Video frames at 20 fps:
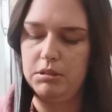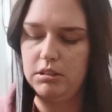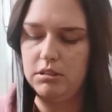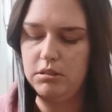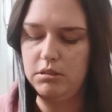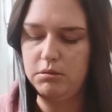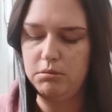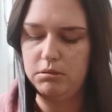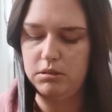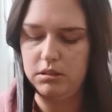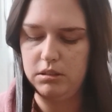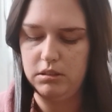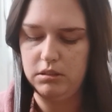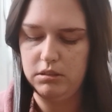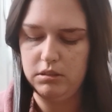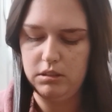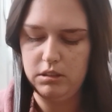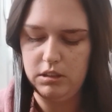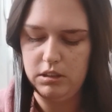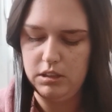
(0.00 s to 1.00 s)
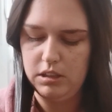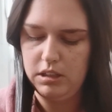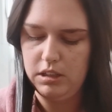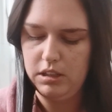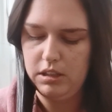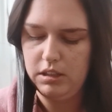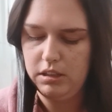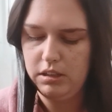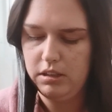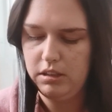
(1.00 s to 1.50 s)
but I just want
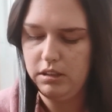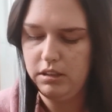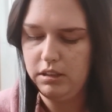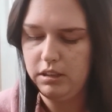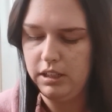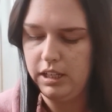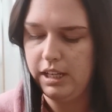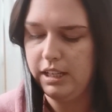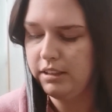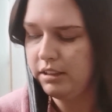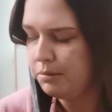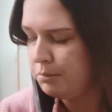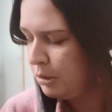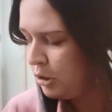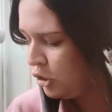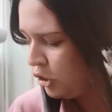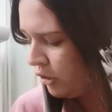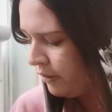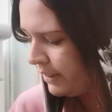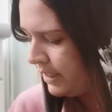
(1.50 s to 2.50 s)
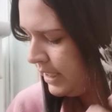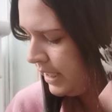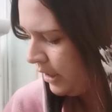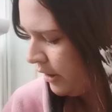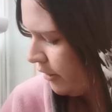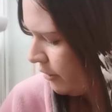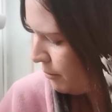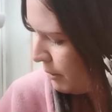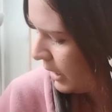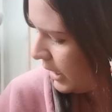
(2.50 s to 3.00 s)
to get the majority
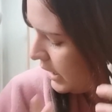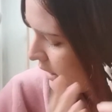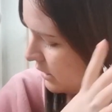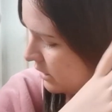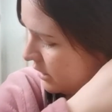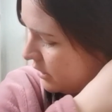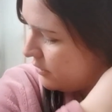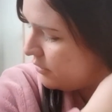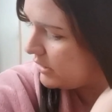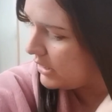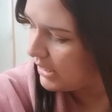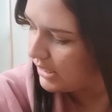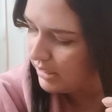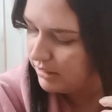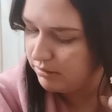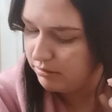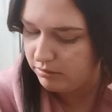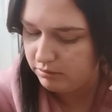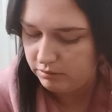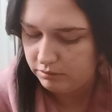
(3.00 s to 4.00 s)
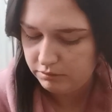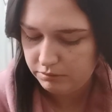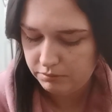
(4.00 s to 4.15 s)
off my hand for now.